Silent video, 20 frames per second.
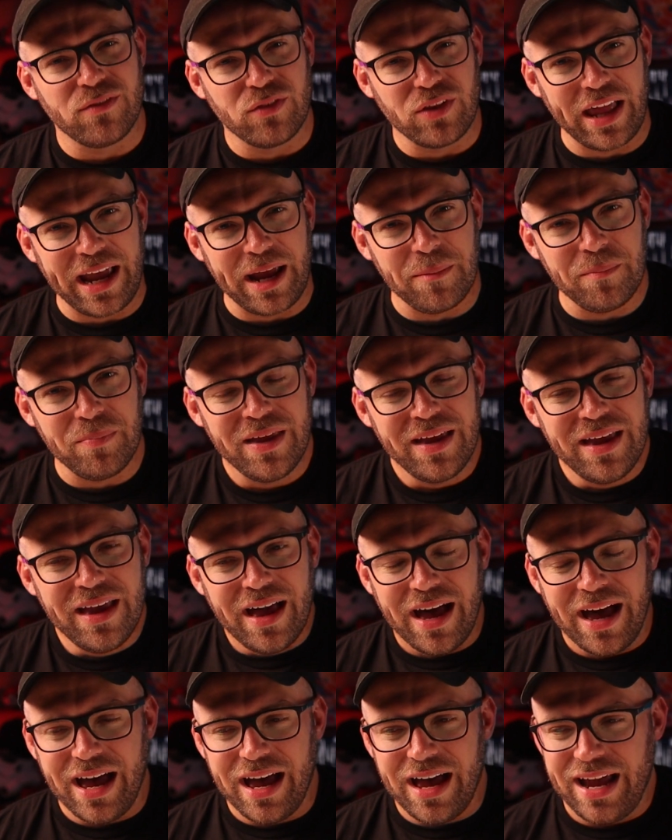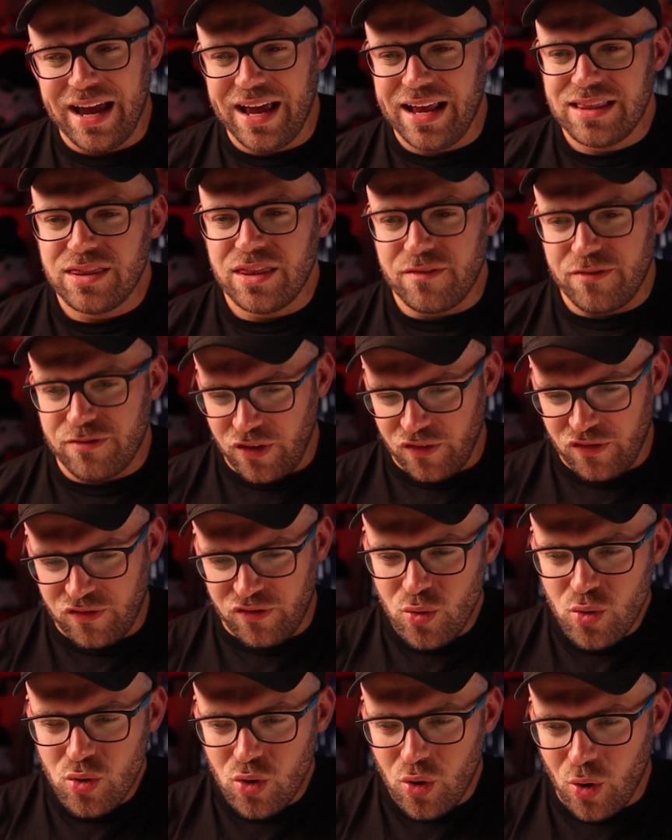of lame, and the
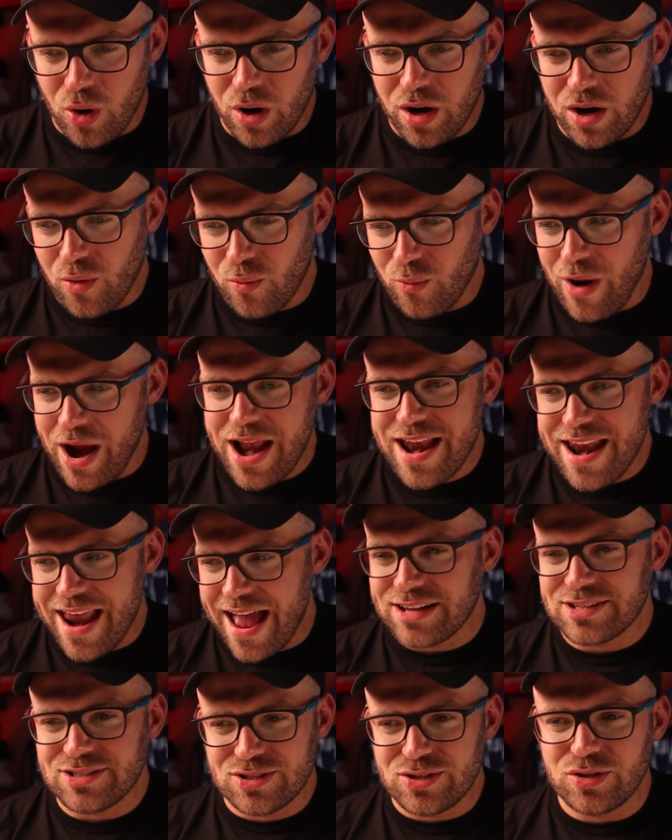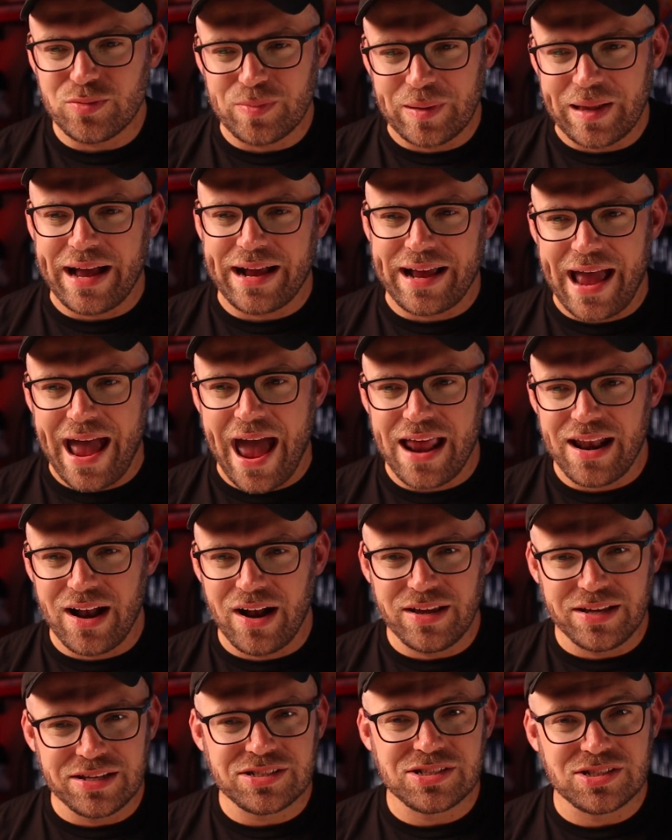food court right next to Black Hat
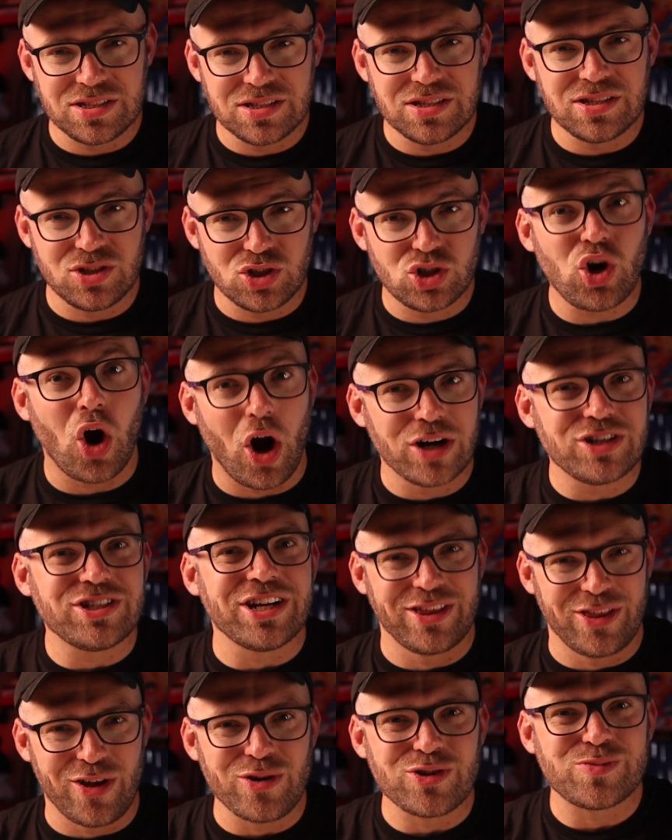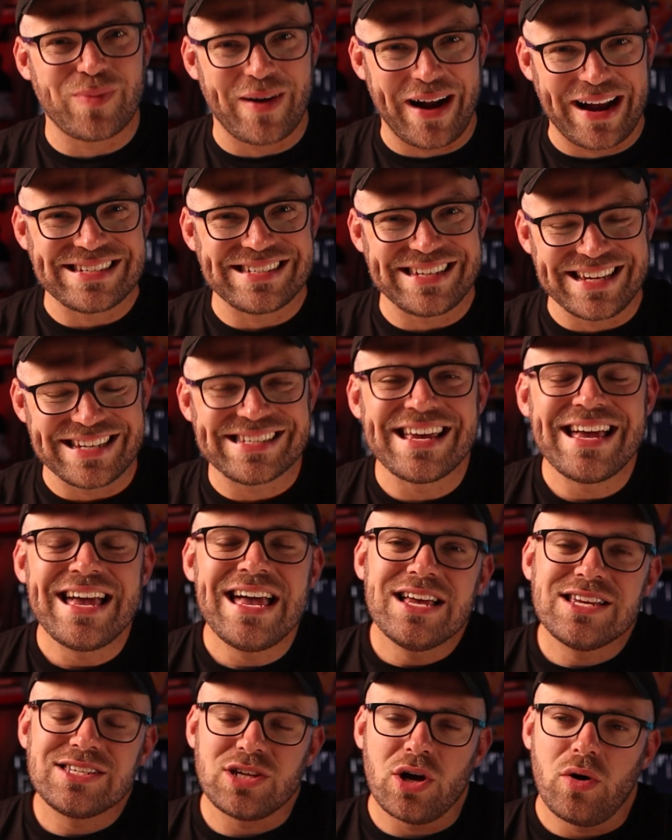is charging those prices.
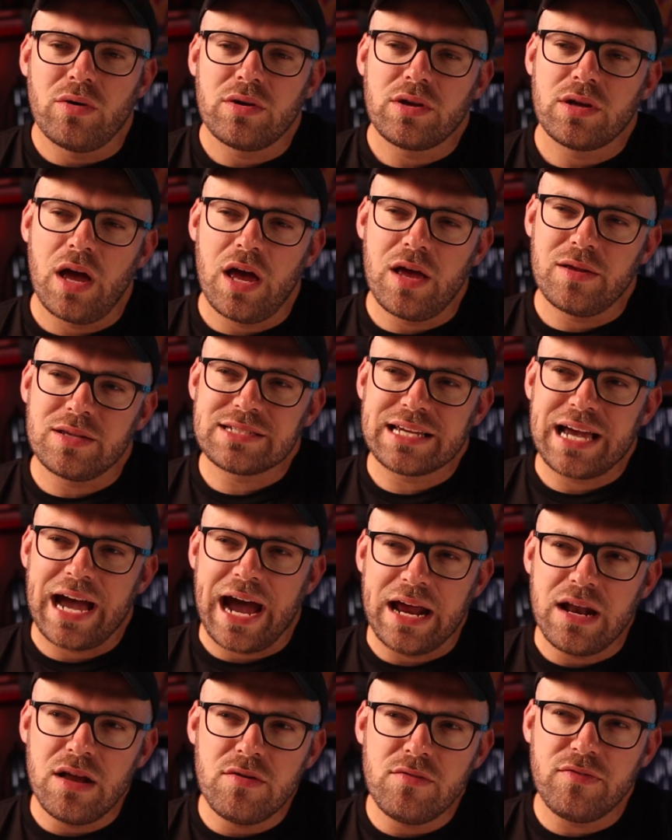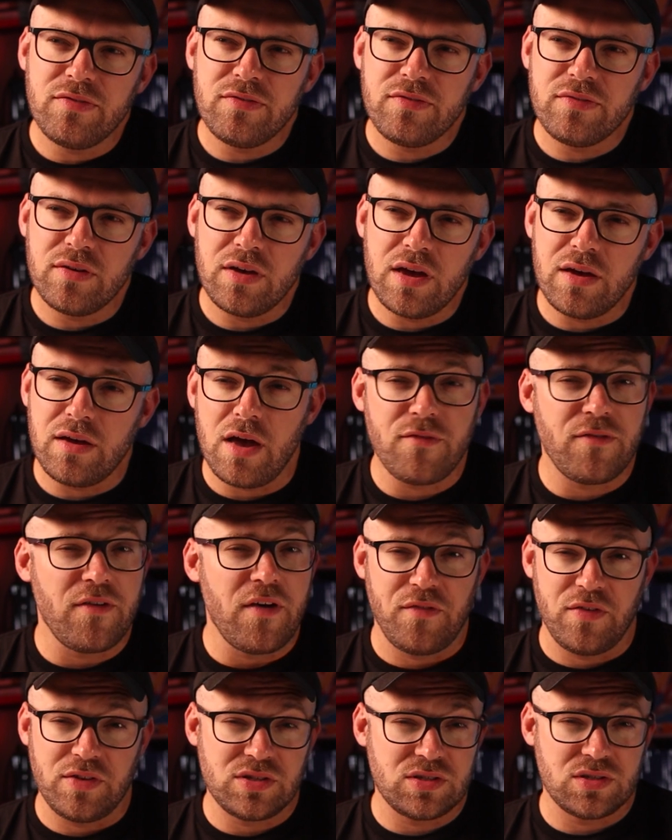So it's kind of, if
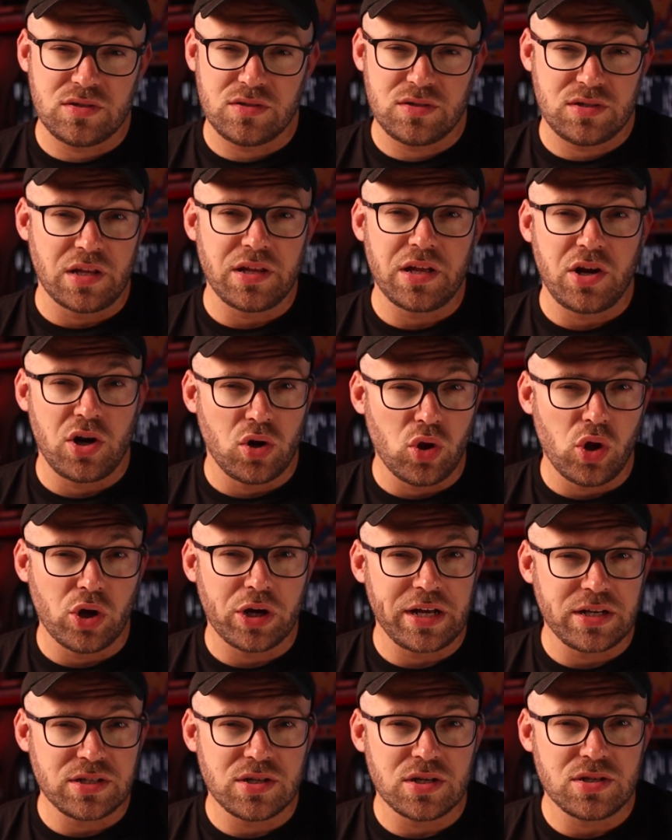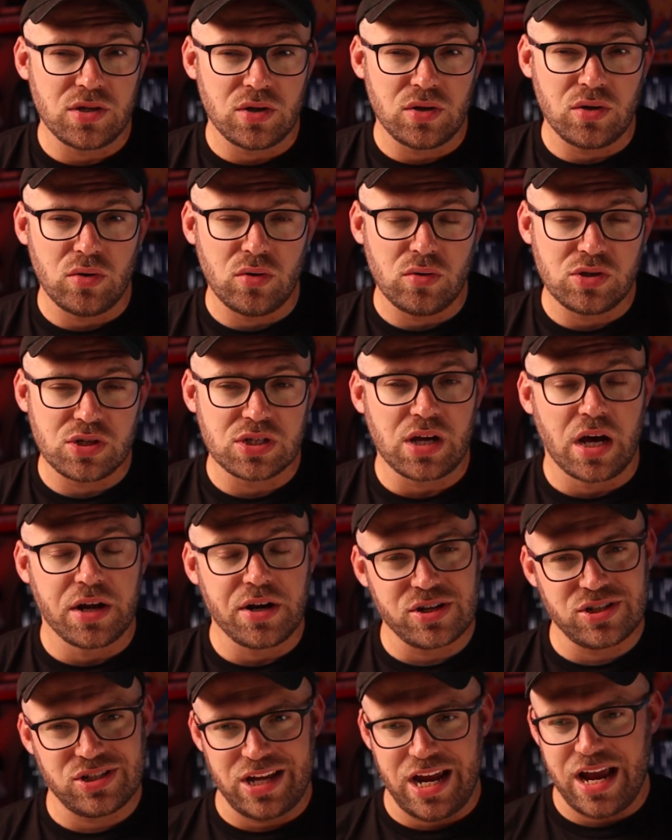it's something you're looking to do, just
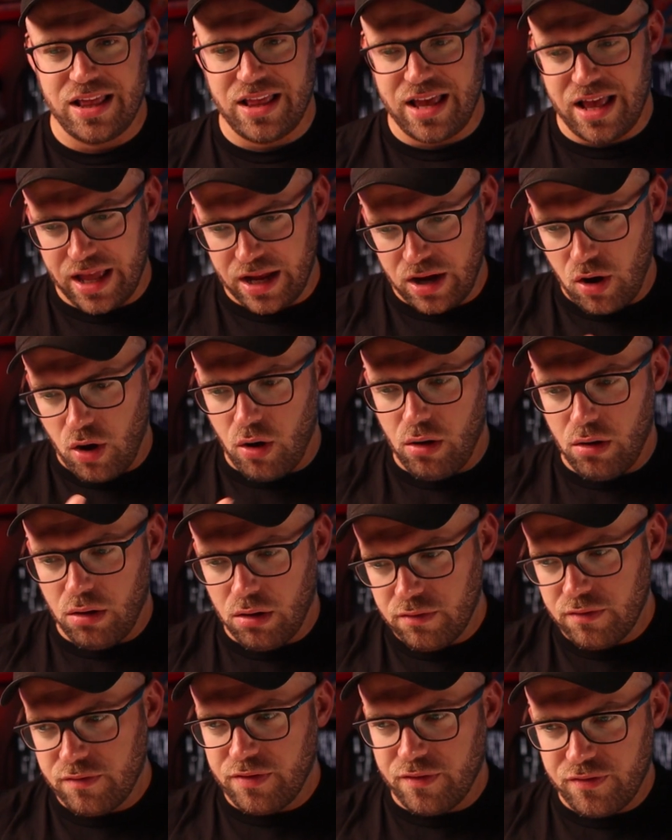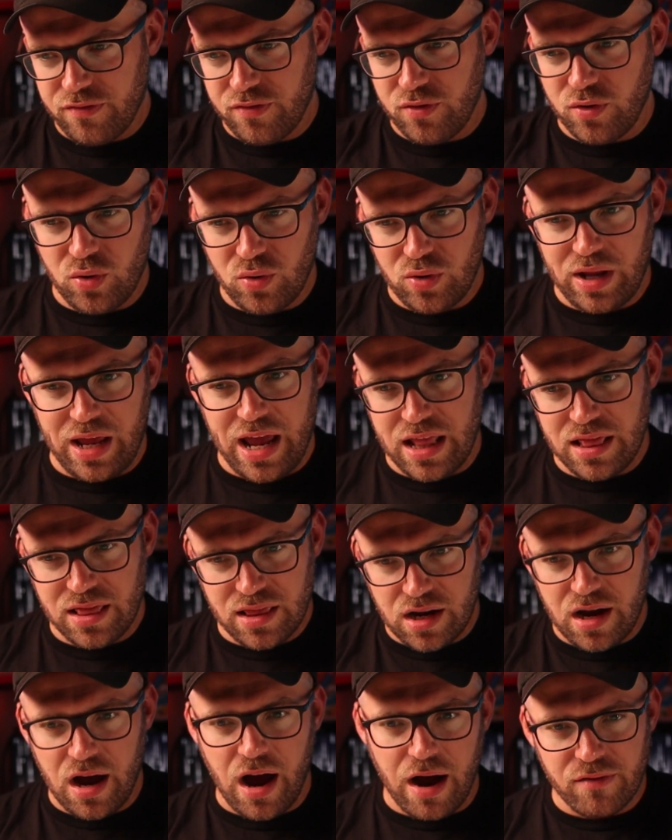understand that like all the food in
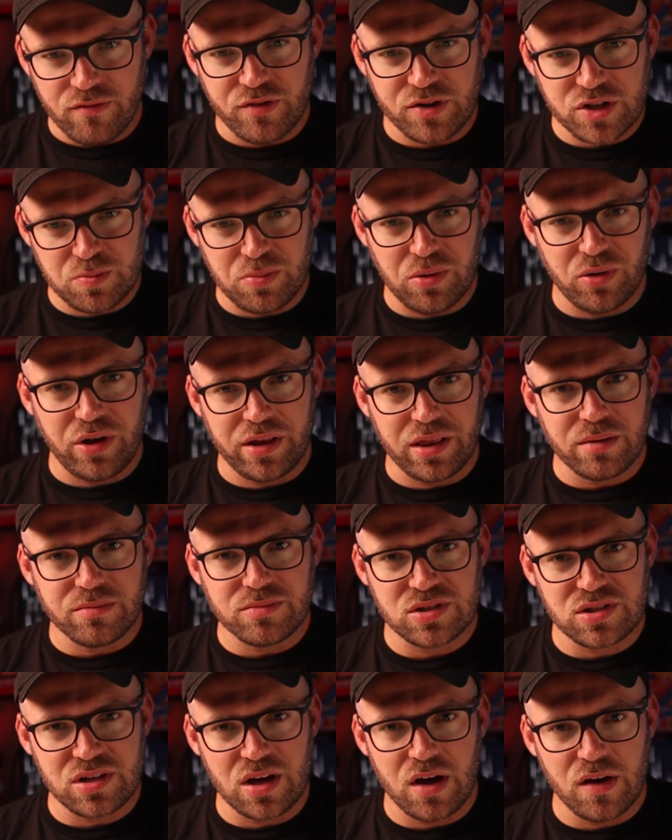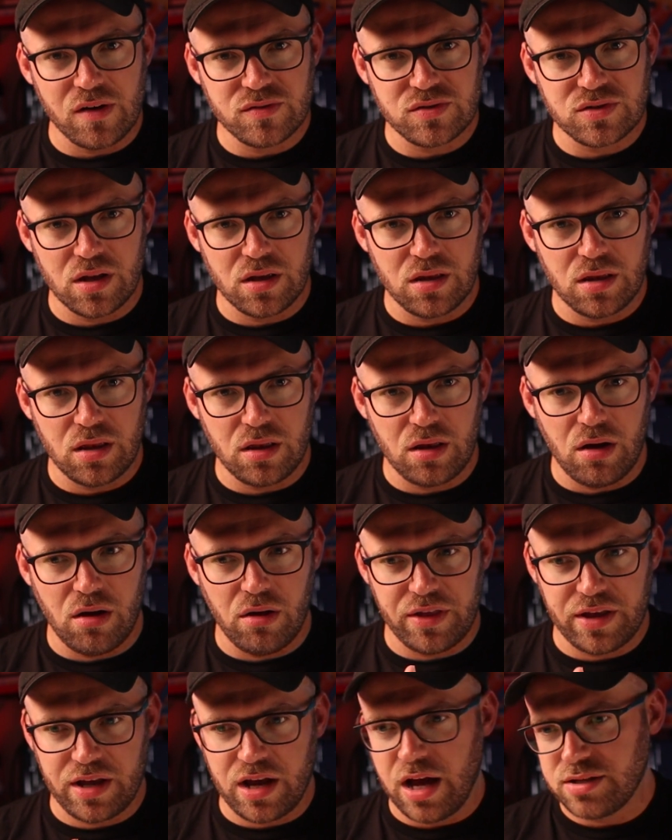the conference building themselves, so
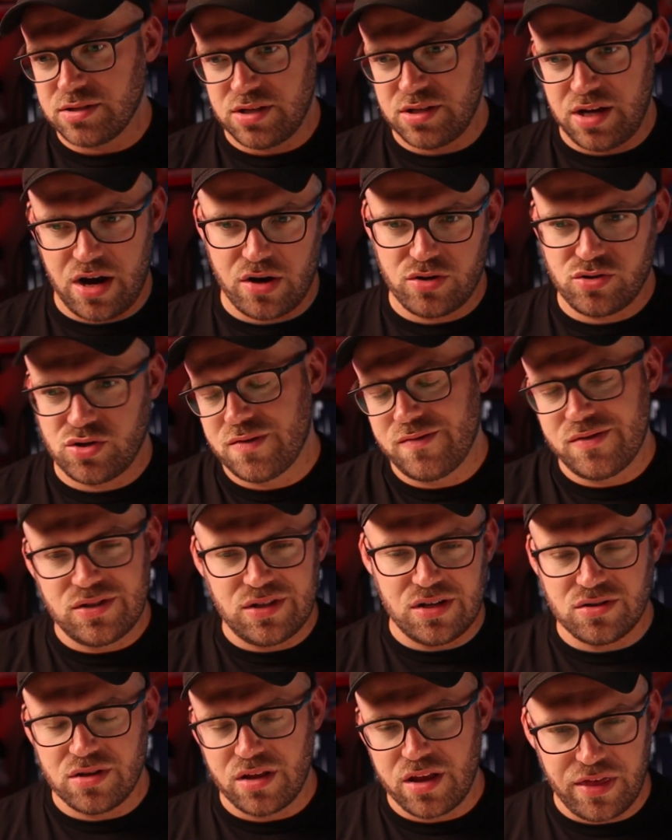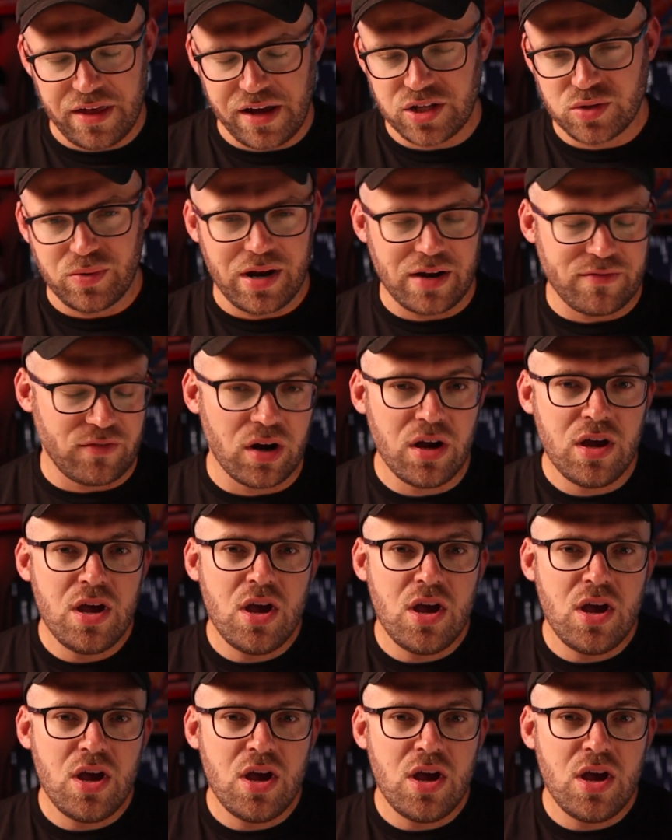all the concierge services, all the things, whatever,